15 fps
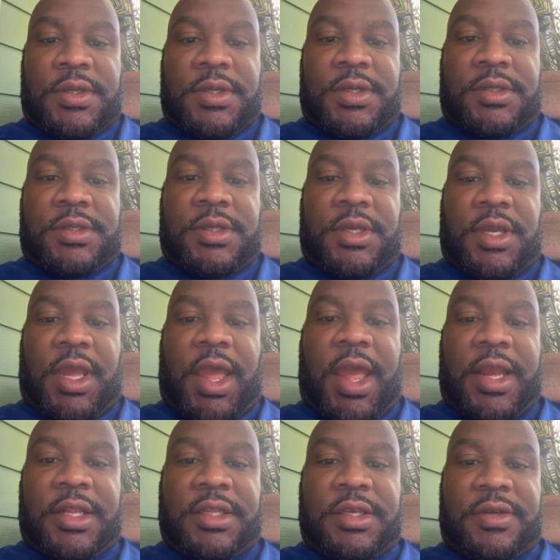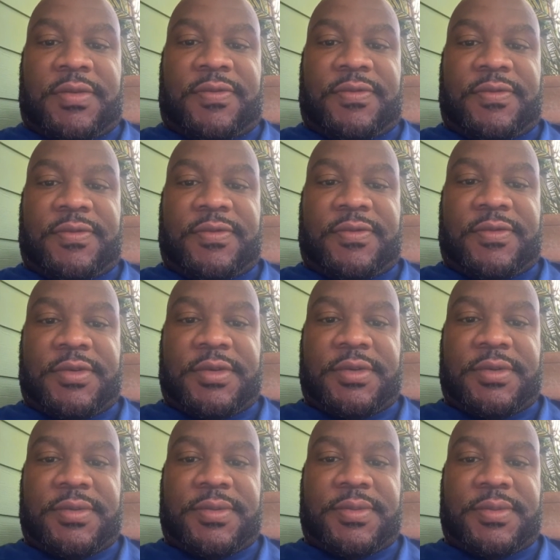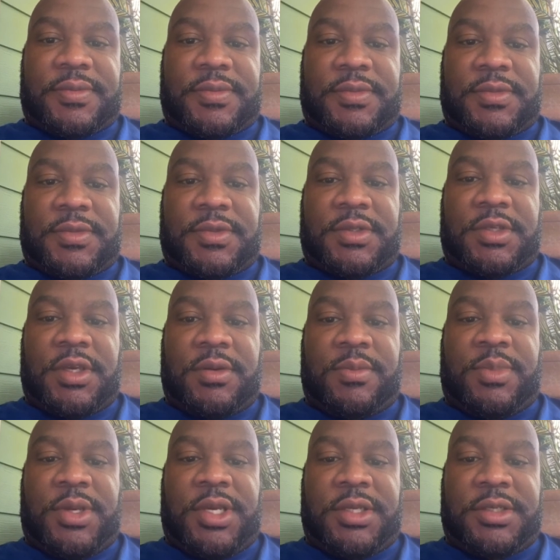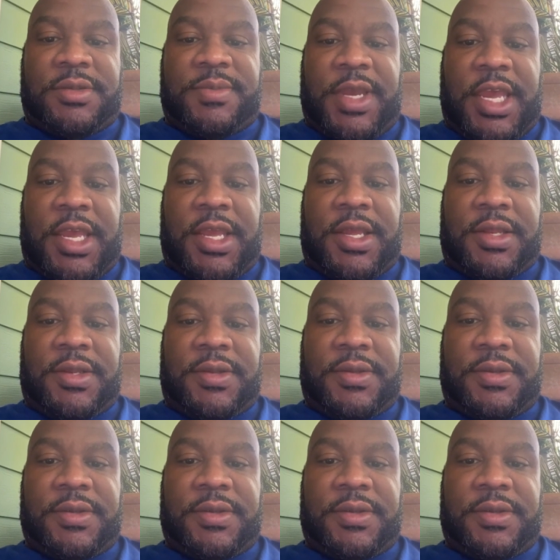Let's get active. Let's get busy, man.